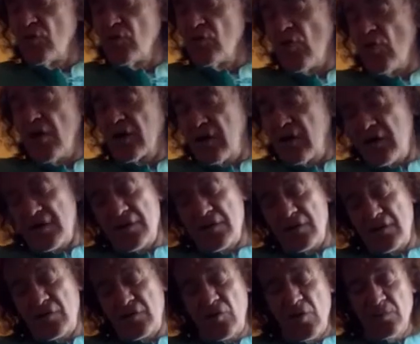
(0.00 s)

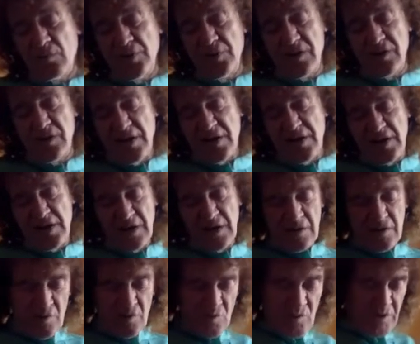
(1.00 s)
completely
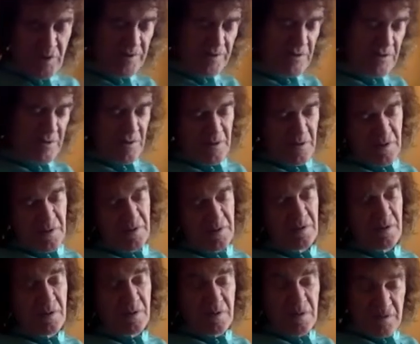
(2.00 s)
with
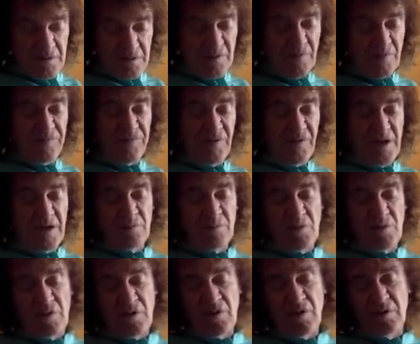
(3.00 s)
the flame
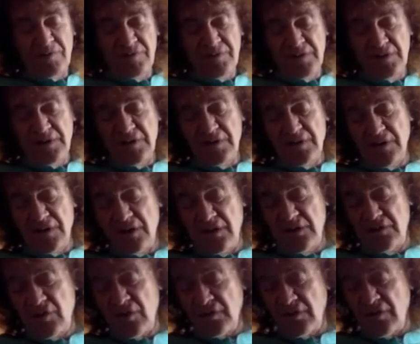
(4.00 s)
of the
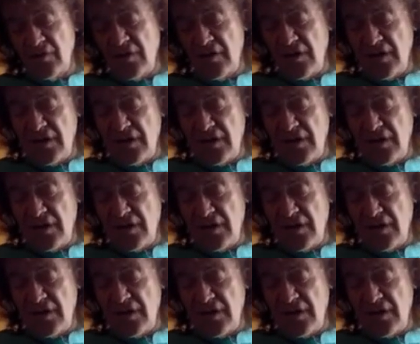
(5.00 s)
eternal